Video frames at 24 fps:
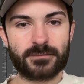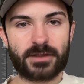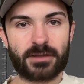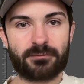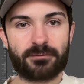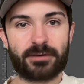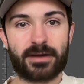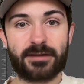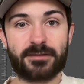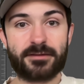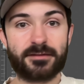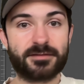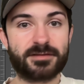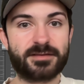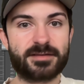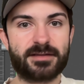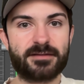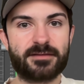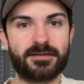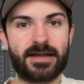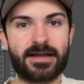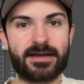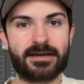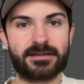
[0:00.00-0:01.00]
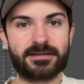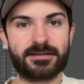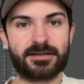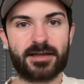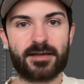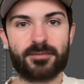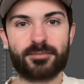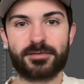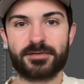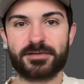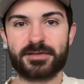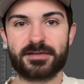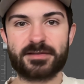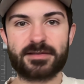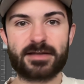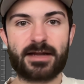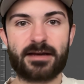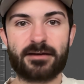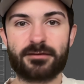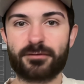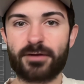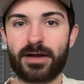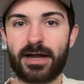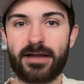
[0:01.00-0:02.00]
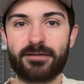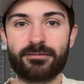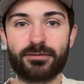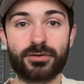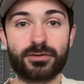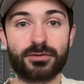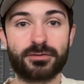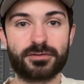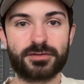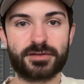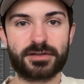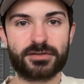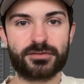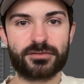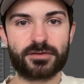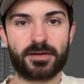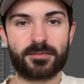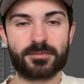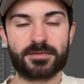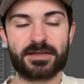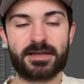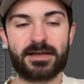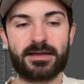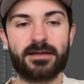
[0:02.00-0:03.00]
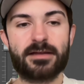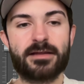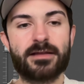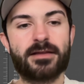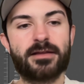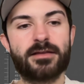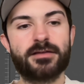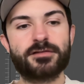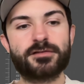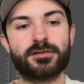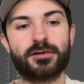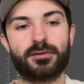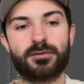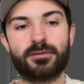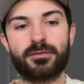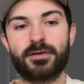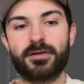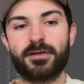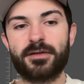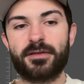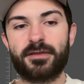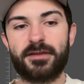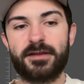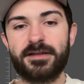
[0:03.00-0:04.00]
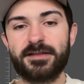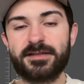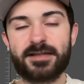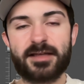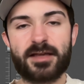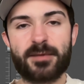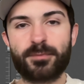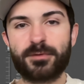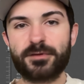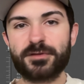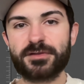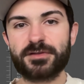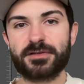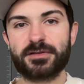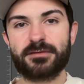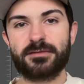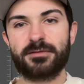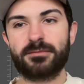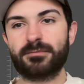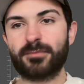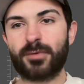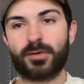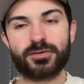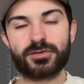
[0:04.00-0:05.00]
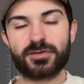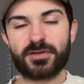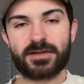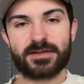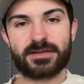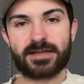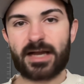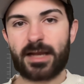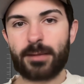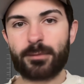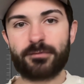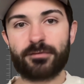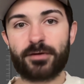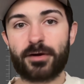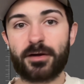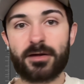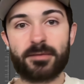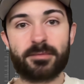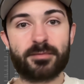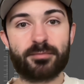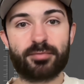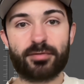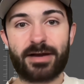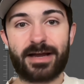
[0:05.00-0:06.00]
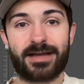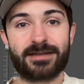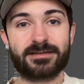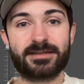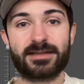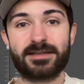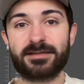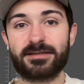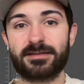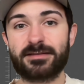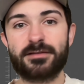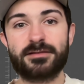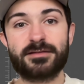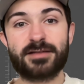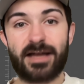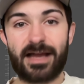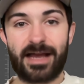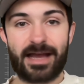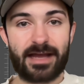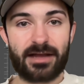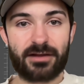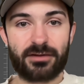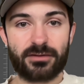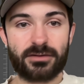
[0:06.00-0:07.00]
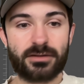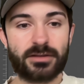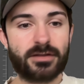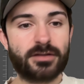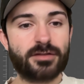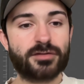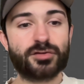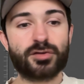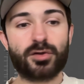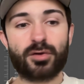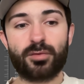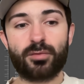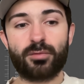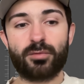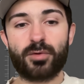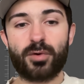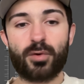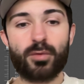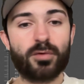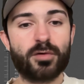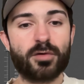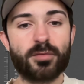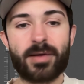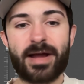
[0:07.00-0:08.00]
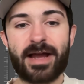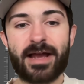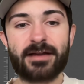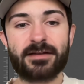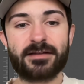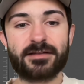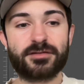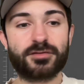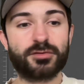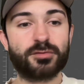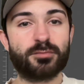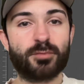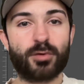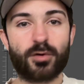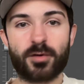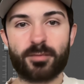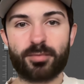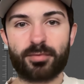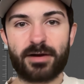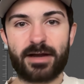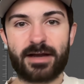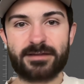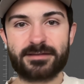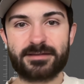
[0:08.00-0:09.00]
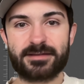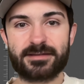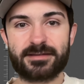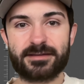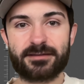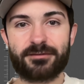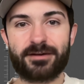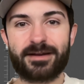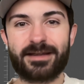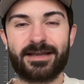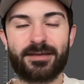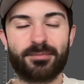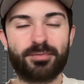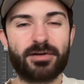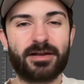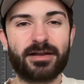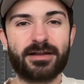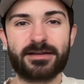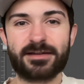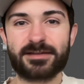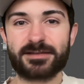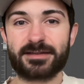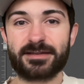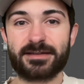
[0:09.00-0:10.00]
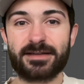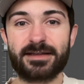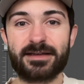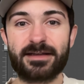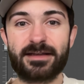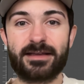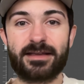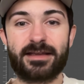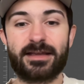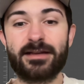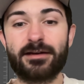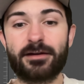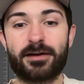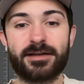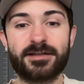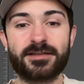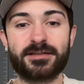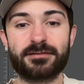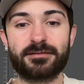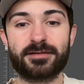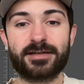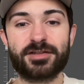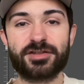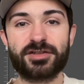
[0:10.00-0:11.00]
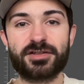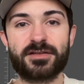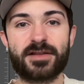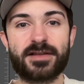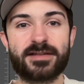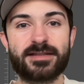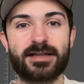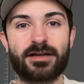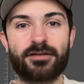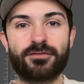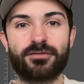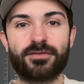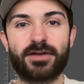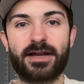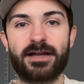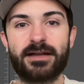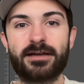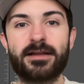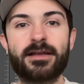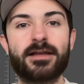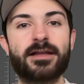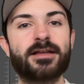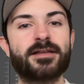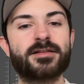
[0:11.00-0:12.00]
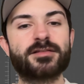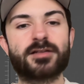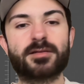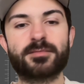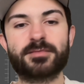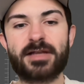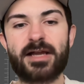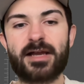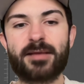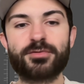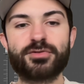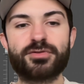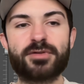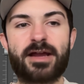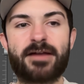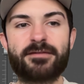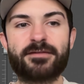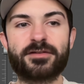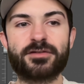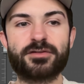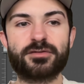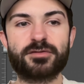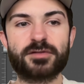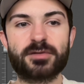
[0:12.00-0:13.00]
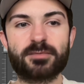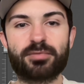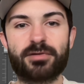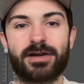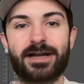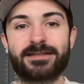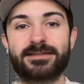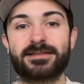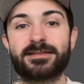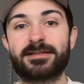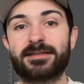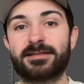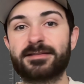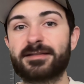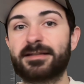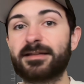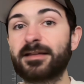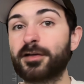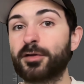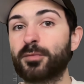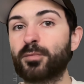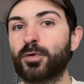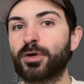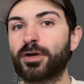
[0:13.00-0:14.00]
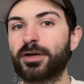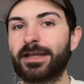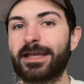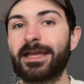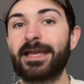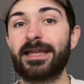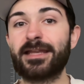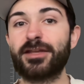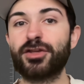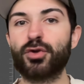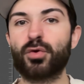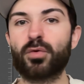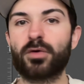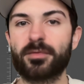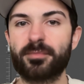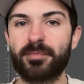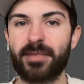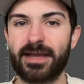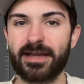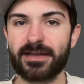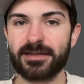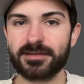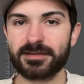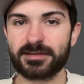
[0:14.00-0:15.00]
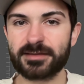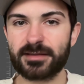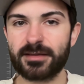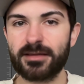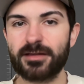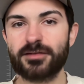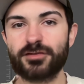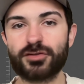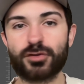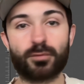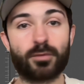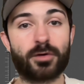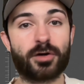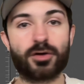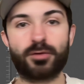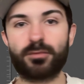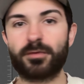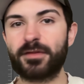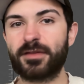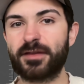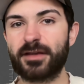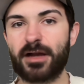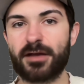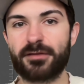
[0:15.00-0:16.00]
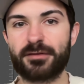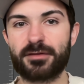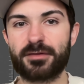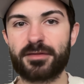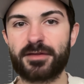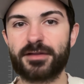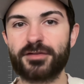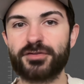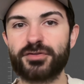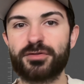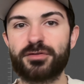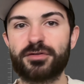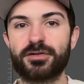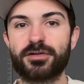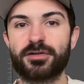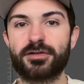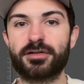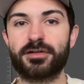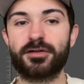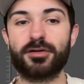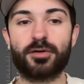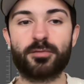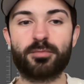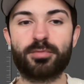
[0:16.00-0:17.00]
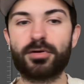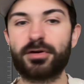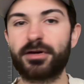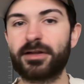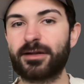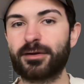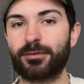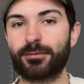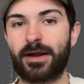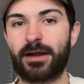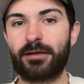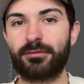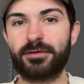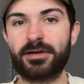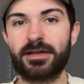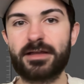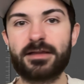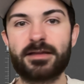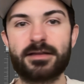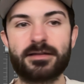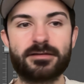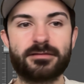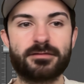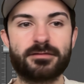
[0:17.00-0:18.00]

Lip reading: Right, they're synthetic samples. It's not a live acoustic drum set. So these samples, most of the time, have already been processed to hell. So who am I to do more processing, right? It probably doesn't need it. In isolation, they sound fine. Sometimes you have to do some processing to get them work in your mix, to work with the other things you're, putting around it and